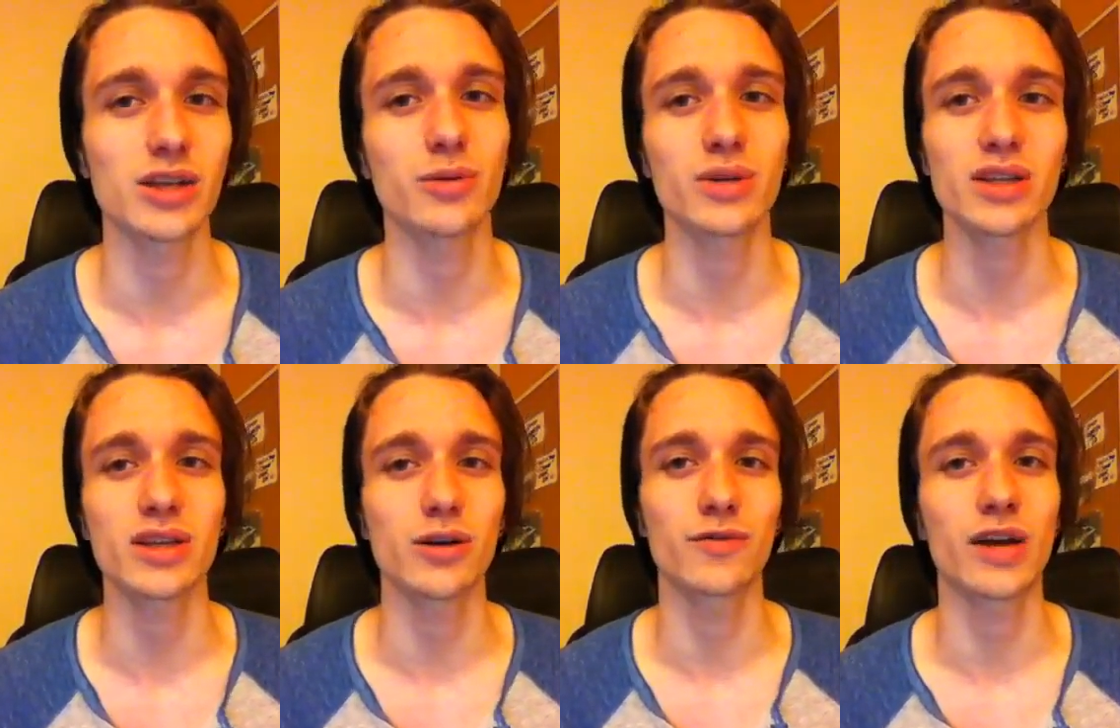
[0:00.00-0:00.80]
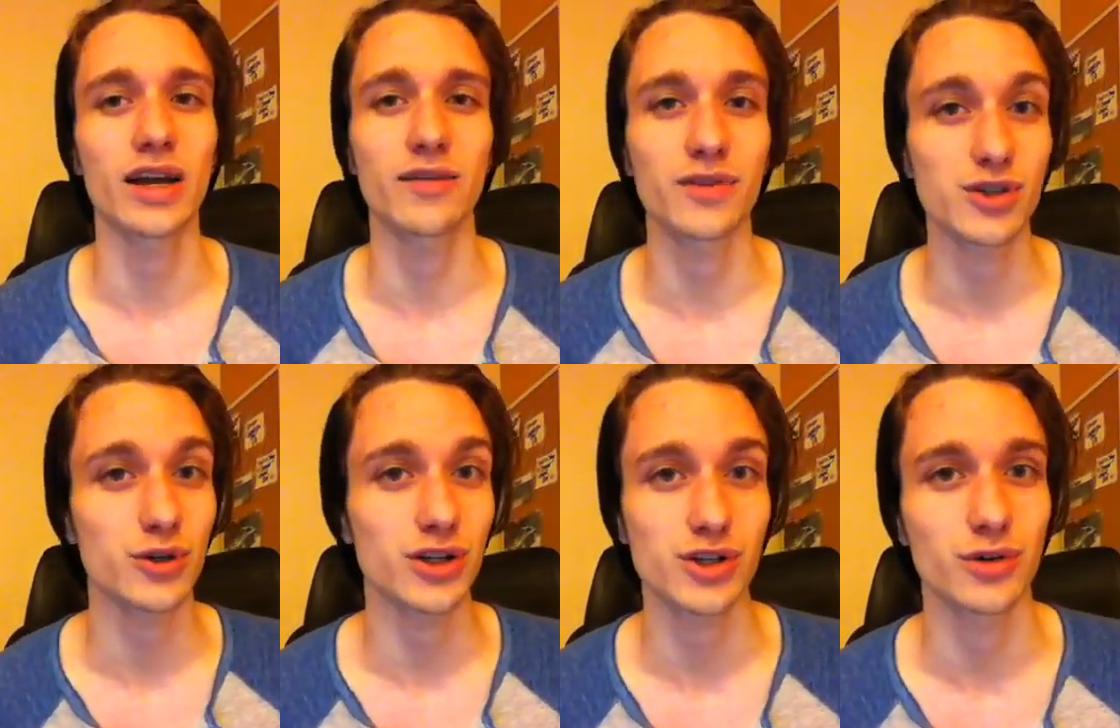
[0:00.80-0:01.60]
you don't need the overhead of a
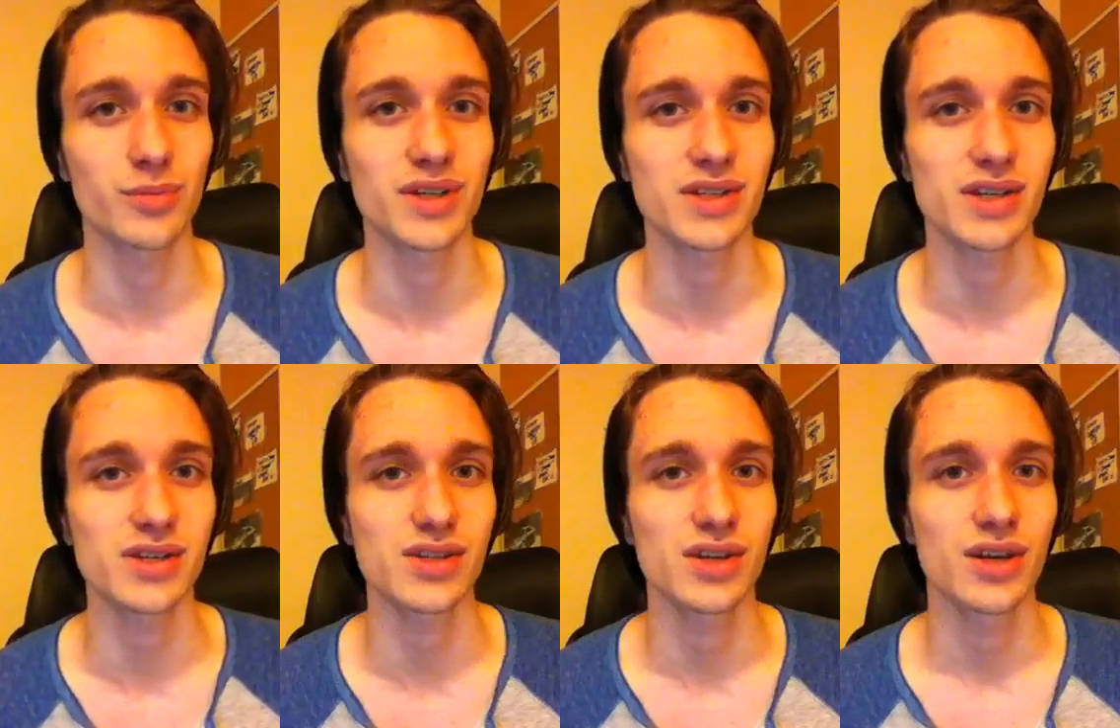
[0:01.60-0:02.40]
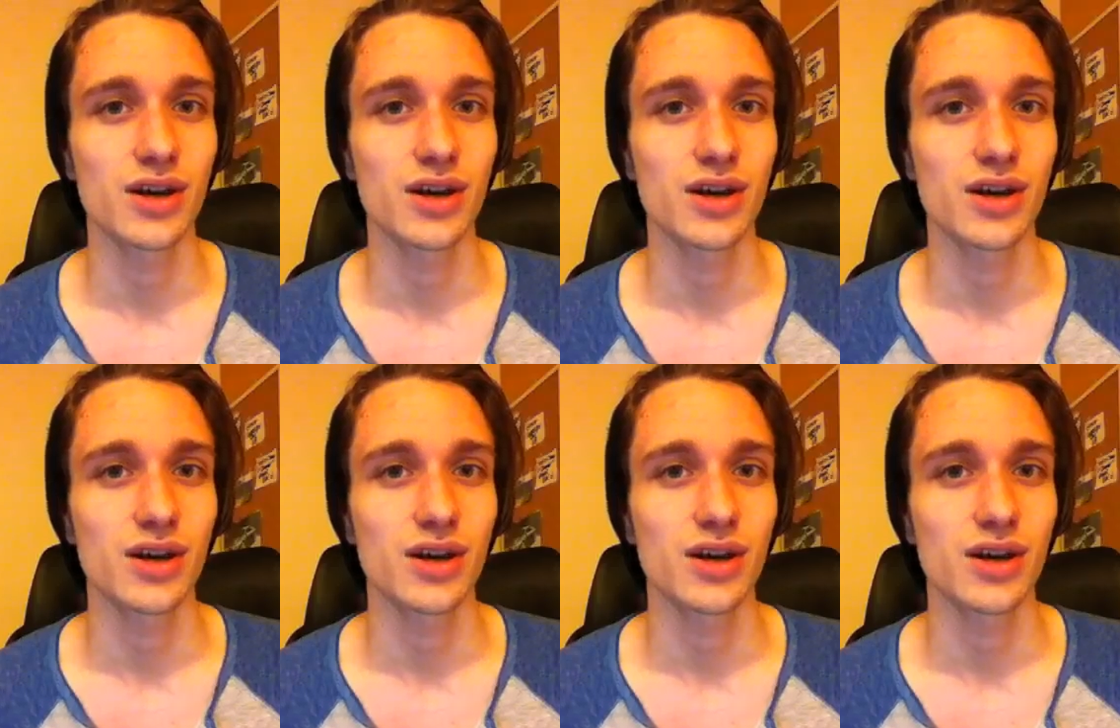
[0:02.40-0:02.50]
traditional business.